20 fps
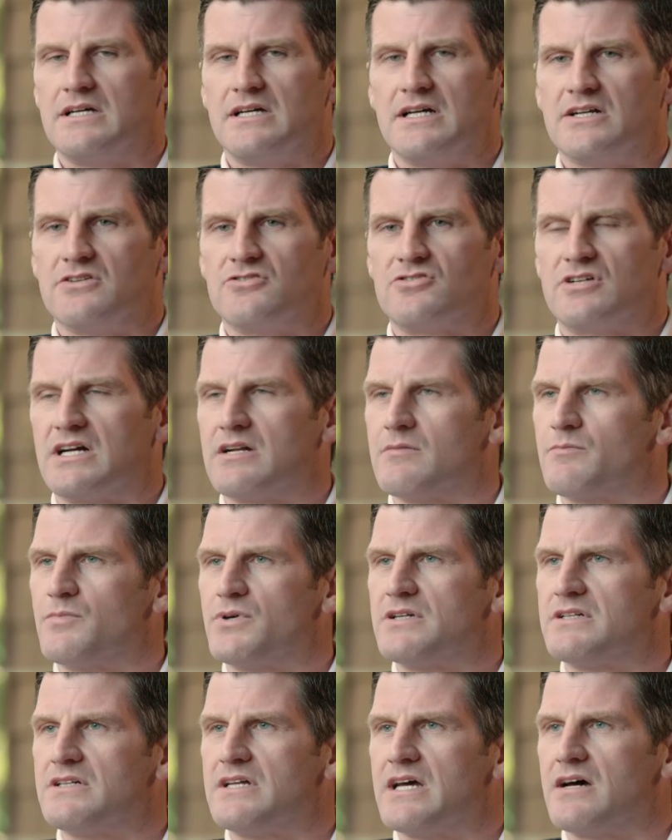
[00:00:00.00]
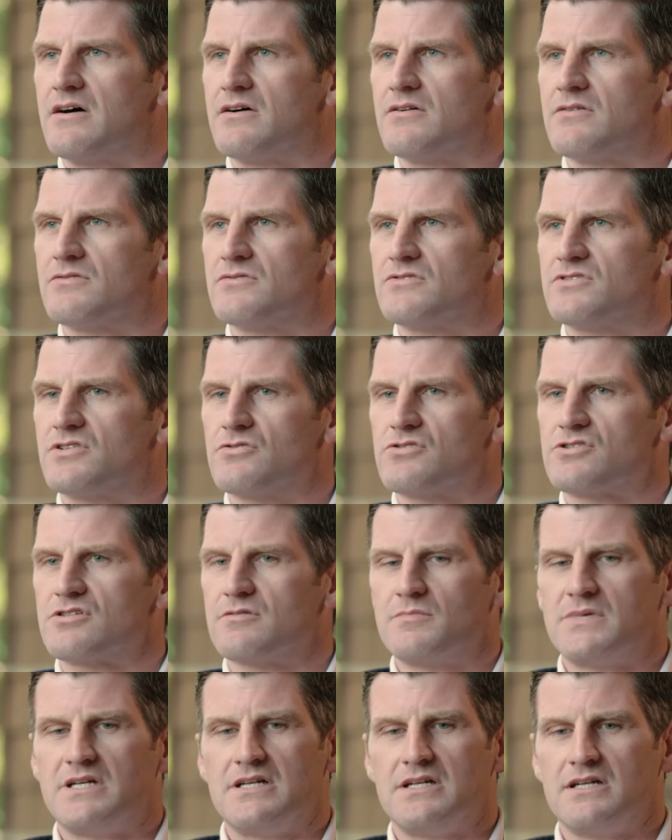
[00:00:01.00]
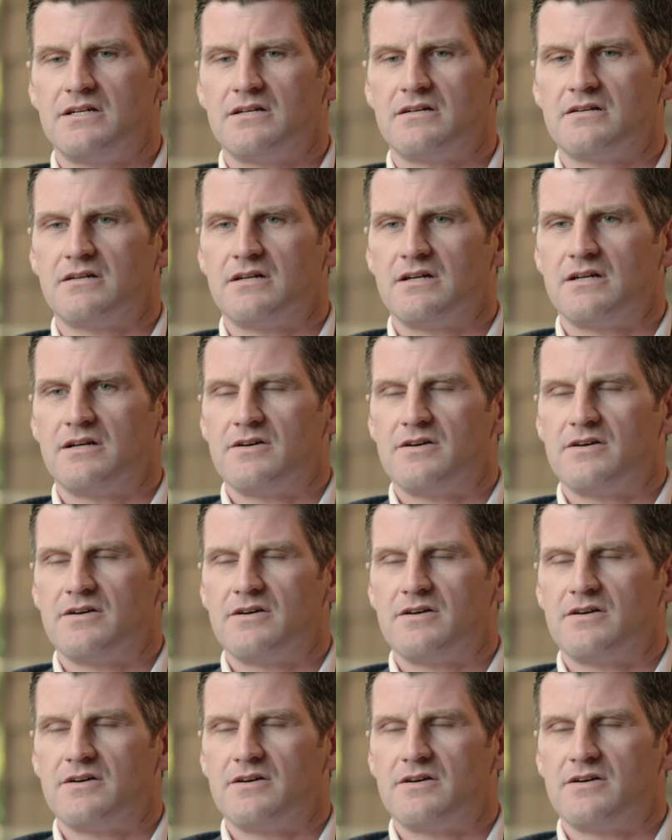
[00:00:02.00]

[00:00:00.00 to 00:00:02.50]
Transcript: and try to put down on social media.